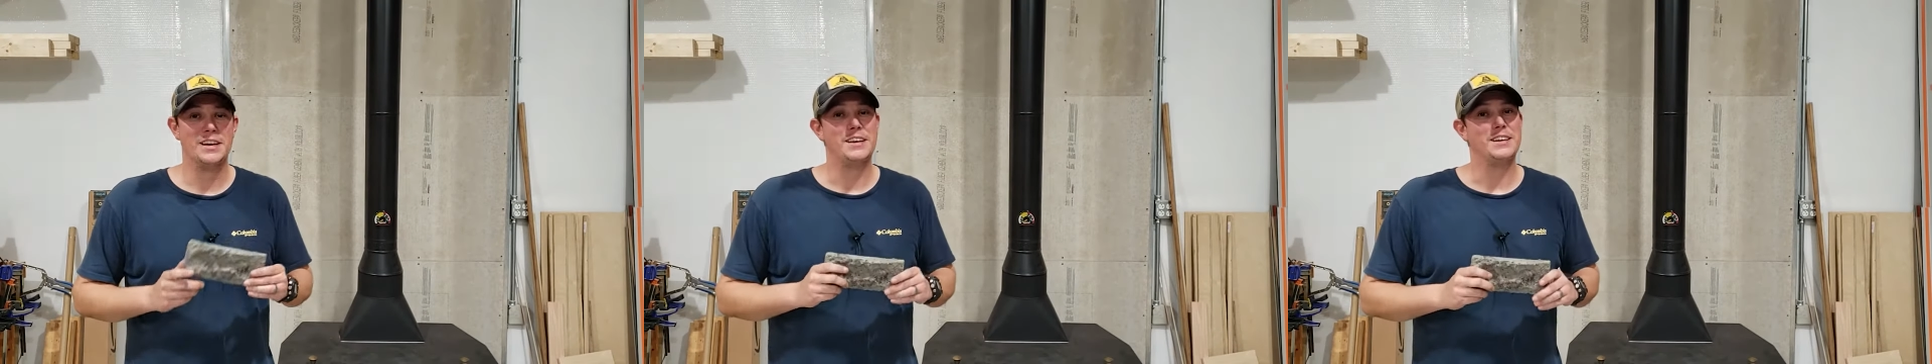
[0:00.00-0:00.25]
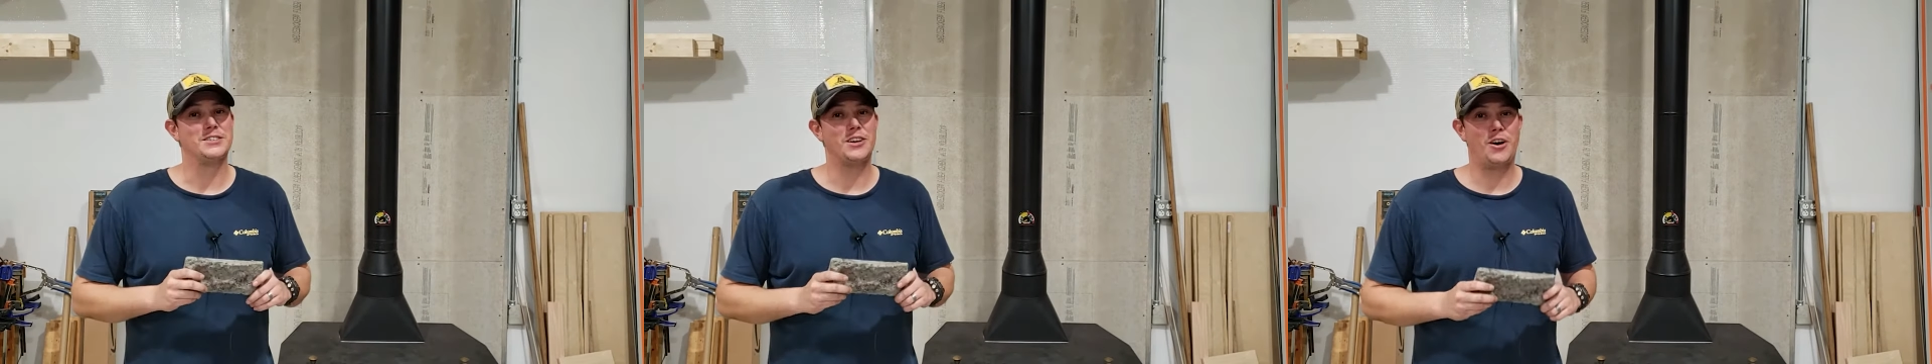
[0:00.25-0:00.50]

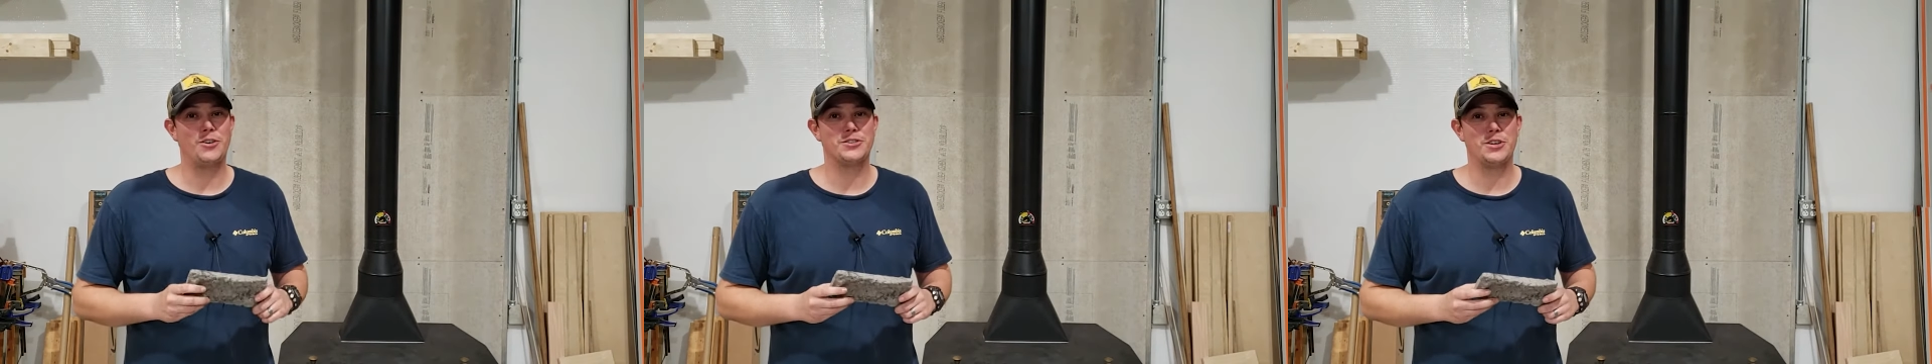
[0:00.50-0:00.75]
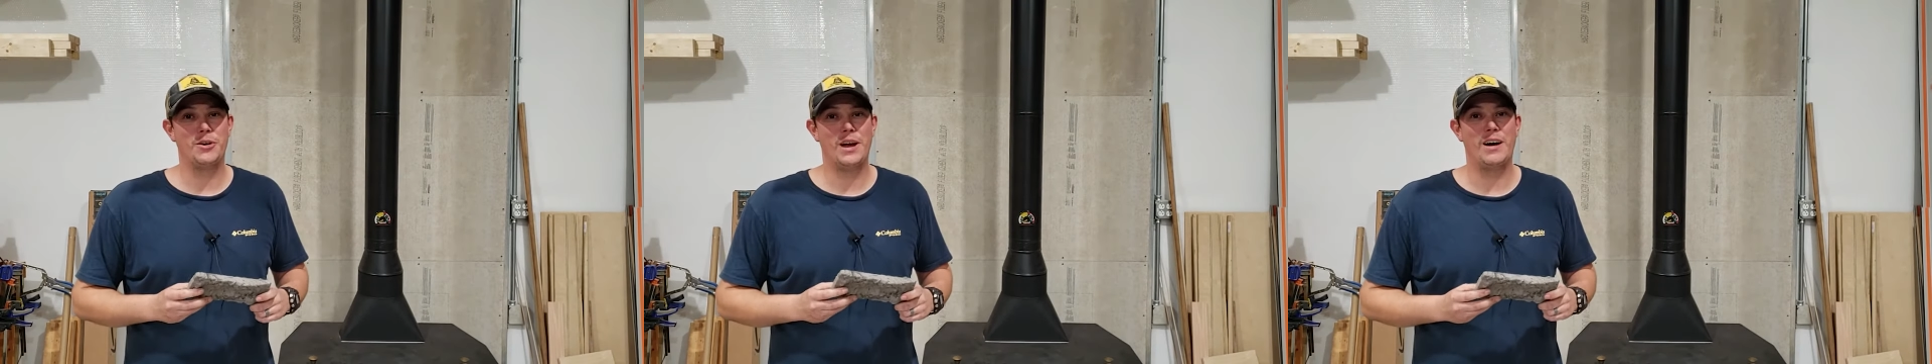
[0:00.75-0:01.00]
it's
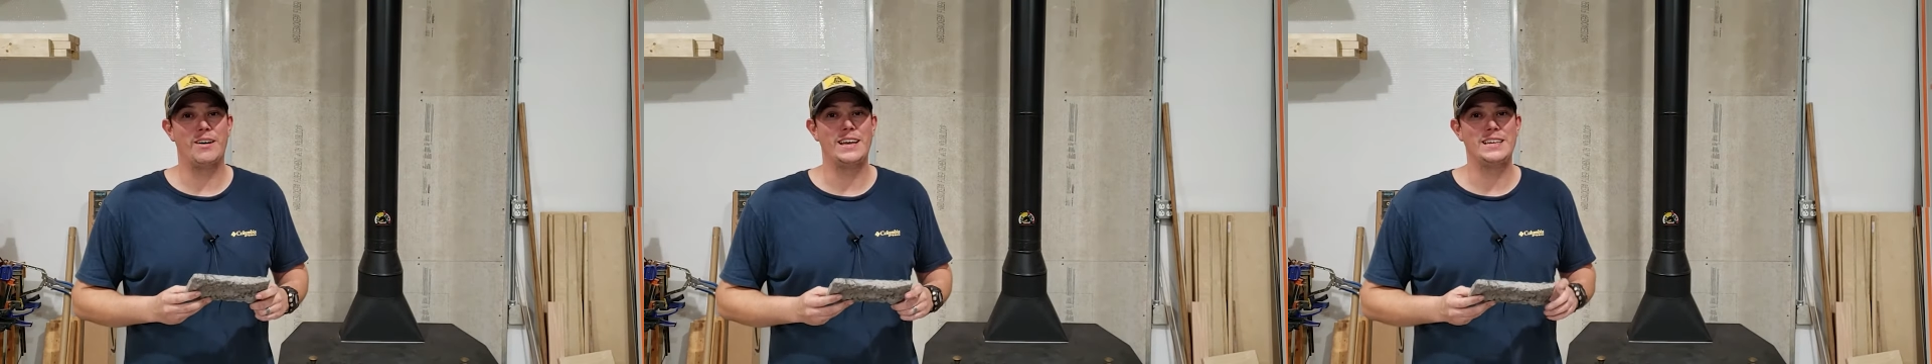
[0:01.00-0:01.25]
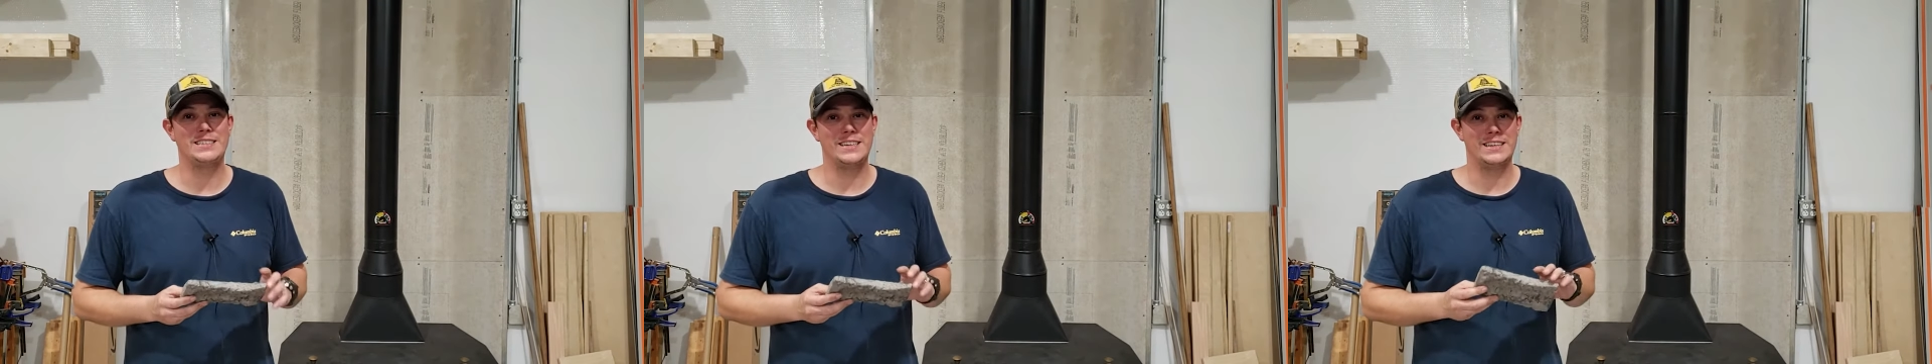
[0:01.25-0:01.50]
also how
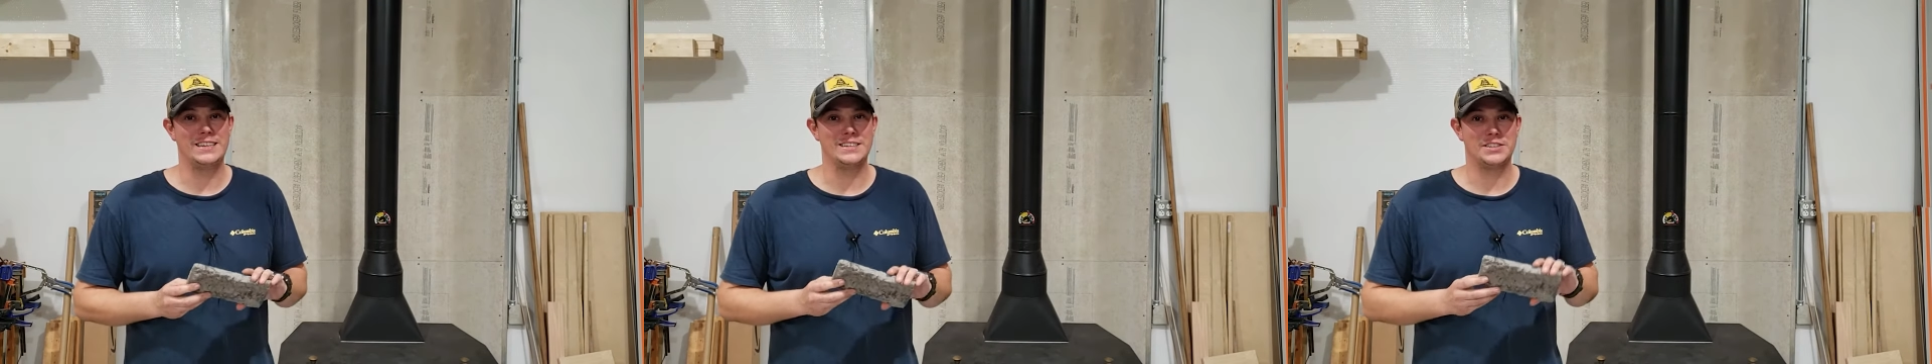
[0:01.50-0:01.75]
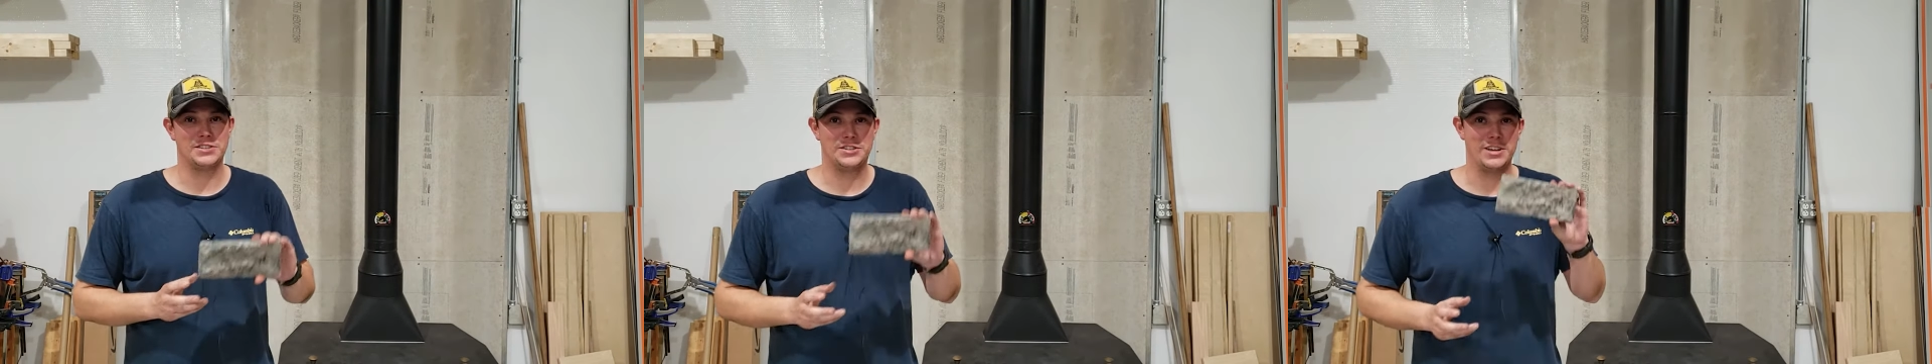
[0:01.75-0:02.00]
easy it
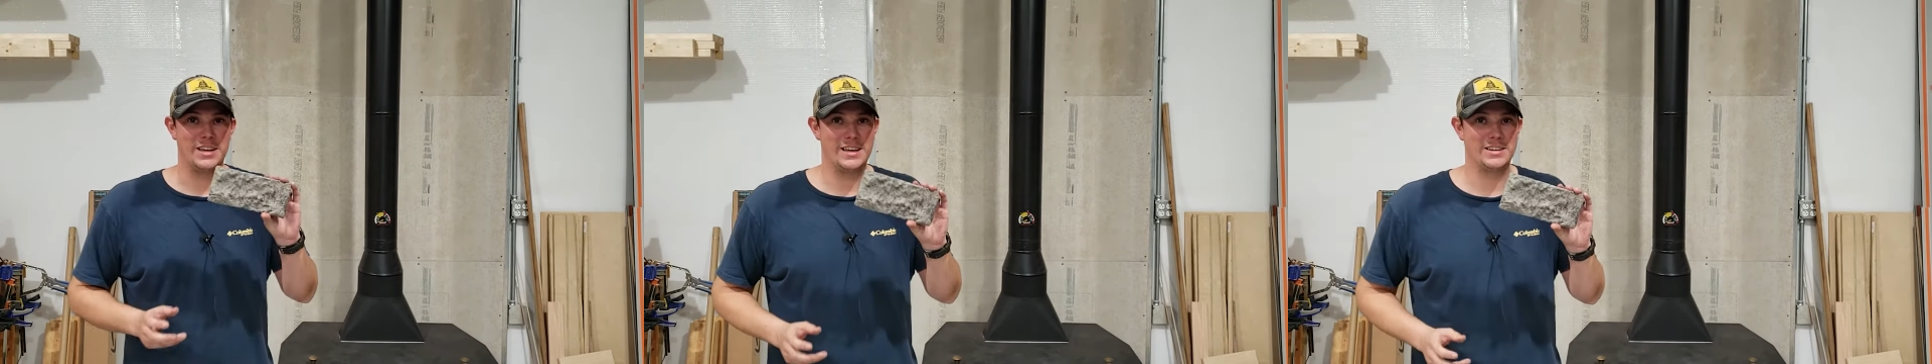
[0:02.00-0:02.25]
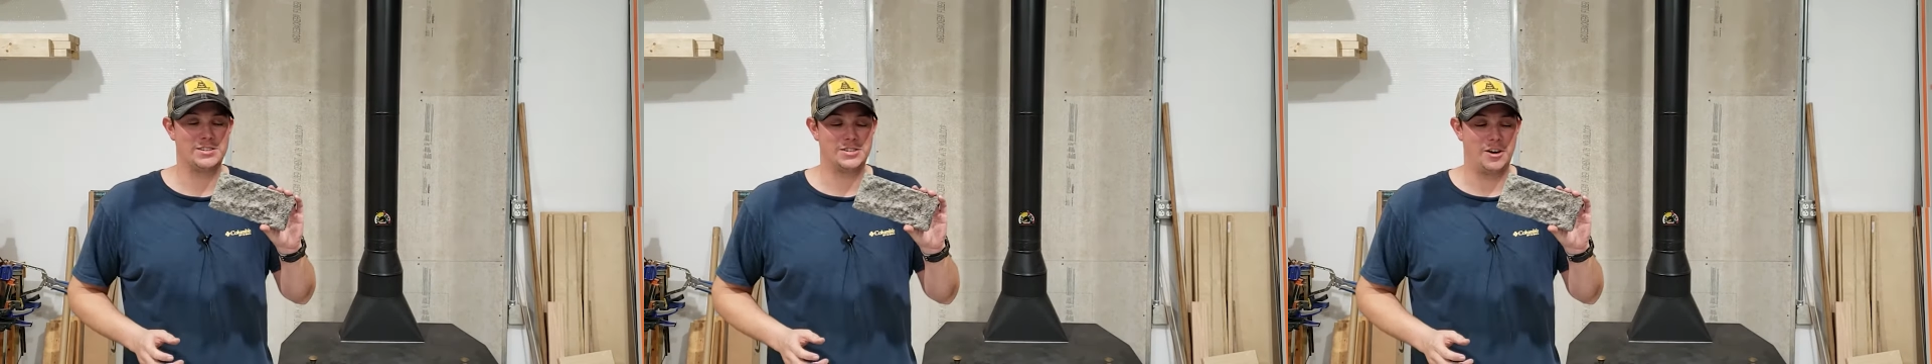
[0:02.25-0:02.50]
is to
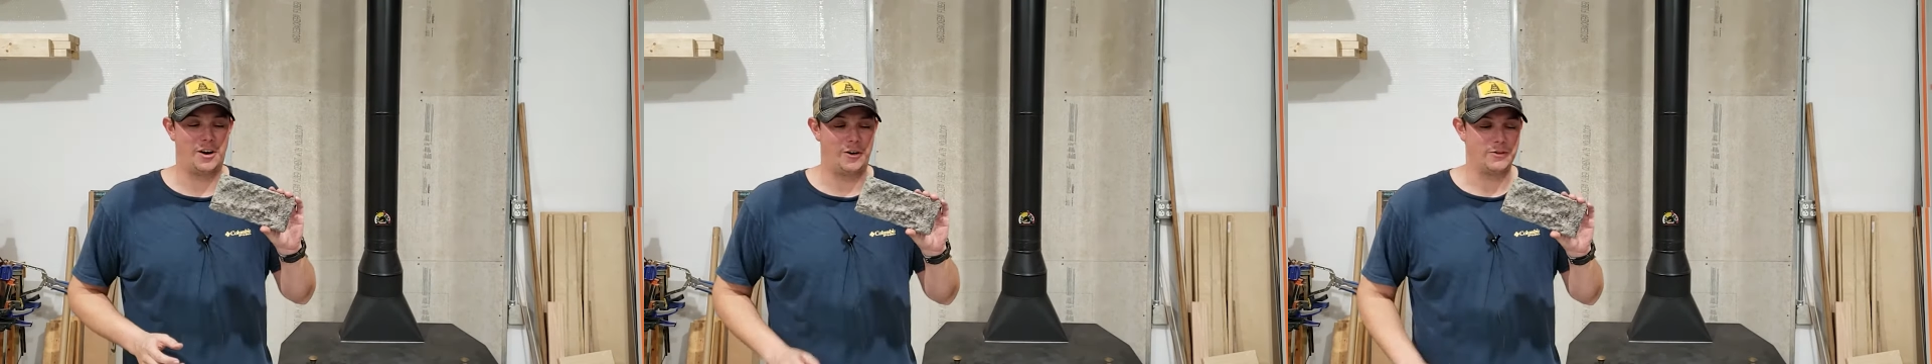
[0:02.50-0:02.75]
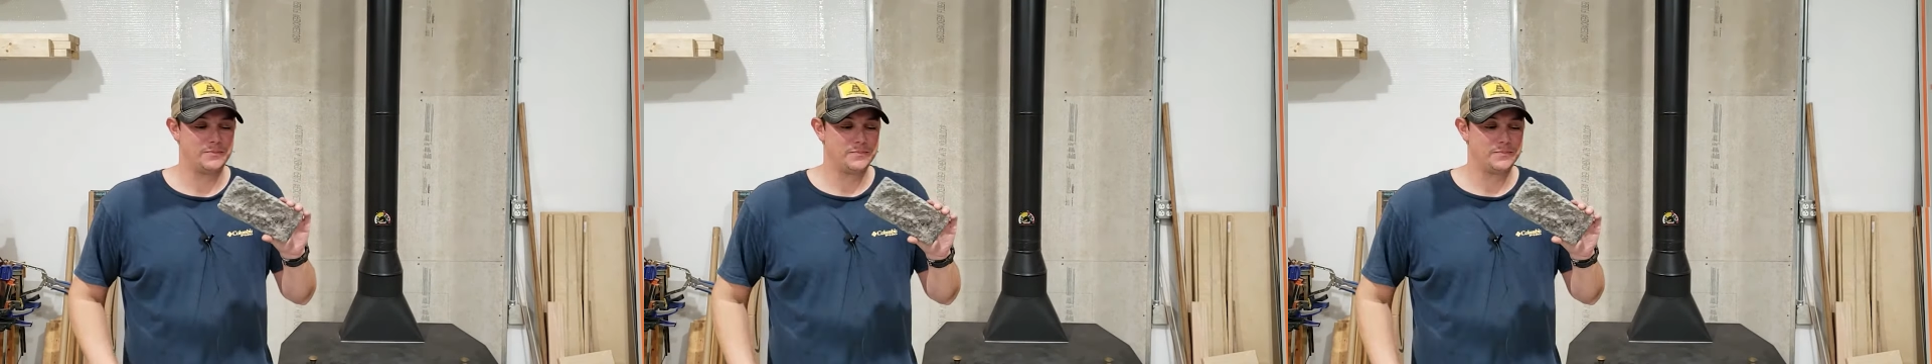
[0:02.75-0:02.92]
install.